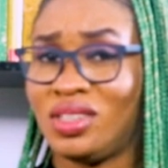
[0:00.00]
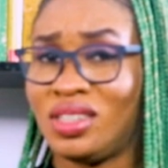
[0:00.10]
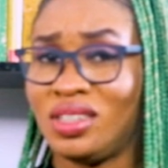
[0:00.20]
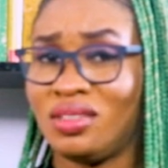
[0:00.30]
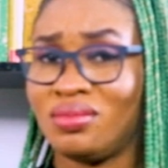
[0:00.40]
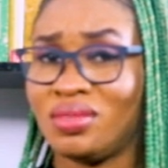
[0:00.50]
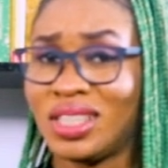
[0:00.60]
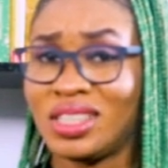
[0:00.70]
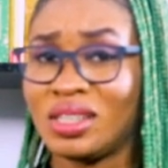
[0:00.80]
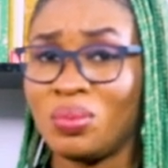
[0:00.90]
you see,
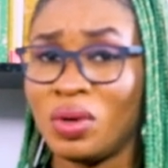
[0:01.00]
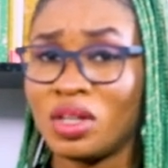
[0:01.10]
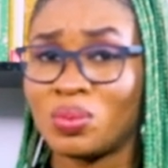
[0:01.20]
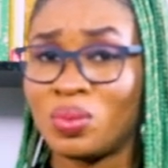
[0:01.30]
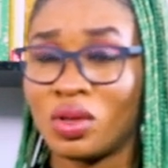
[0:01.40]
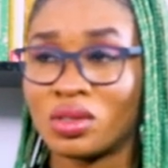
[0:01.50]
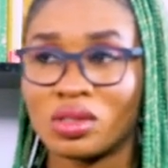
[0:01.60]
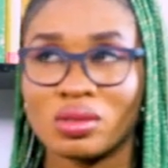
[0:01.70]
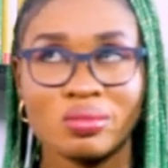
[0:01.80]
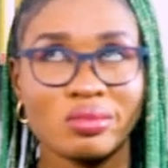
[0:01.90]
it's a plus
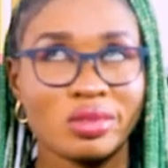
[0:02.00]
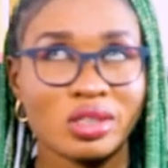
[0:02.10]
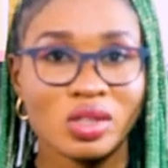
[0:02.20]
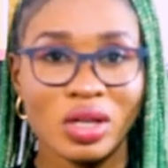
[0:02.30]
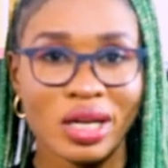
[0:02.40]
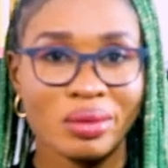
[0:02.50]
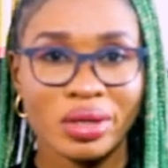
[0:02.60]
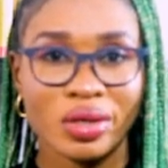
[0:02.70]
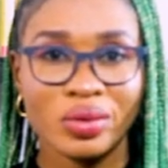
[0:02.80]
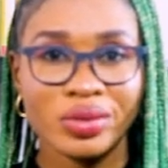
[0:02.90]
plus. It's not like I'm
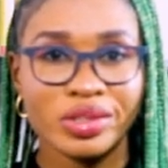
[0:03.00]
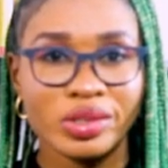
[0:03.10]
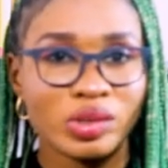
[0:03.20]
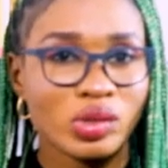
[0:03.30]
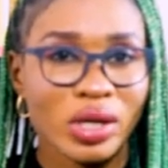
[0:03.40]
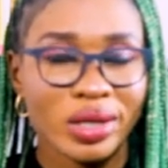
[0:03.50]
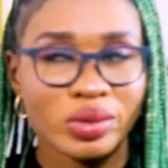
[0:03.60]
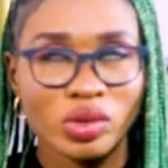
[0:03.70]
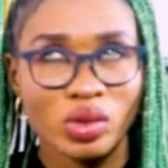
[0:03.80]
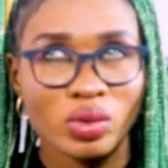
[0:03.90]
encouraging you to go
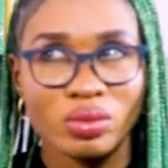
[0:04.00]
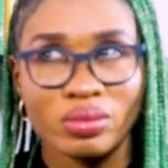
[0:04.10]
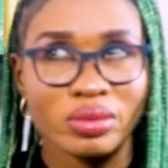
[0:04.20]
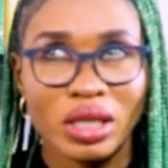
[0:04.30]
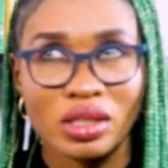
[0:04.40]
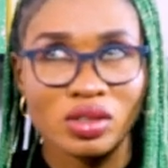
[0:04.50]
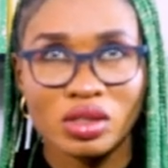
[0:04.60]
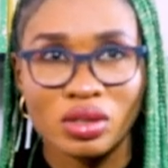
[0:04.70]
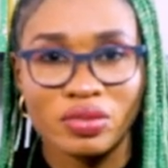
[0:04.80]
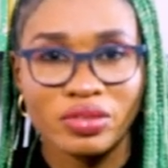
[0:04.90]
and do it though. That's
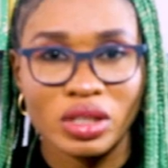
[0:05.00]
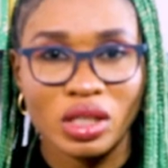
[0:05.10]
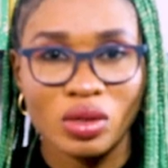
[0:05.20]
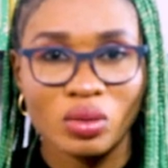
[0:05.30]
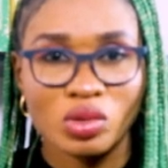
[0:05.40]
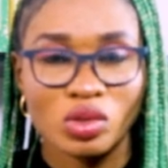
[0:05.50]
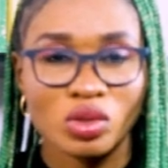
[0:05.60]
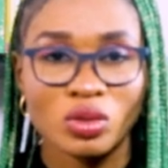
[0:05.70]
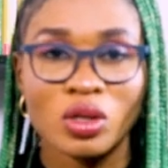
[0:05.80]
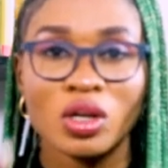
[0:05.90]
definitely up to
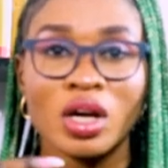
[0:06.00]
you.